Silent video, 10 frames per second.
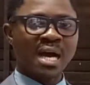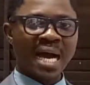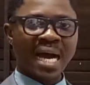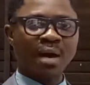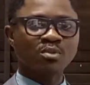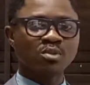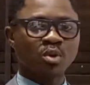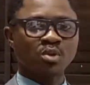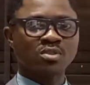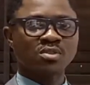How
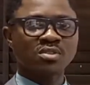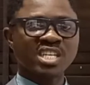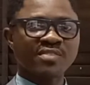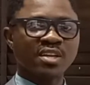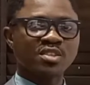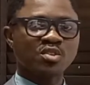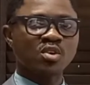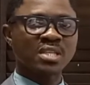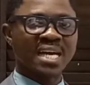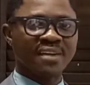does
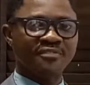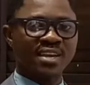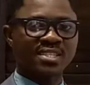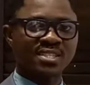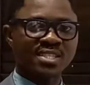revaluation affect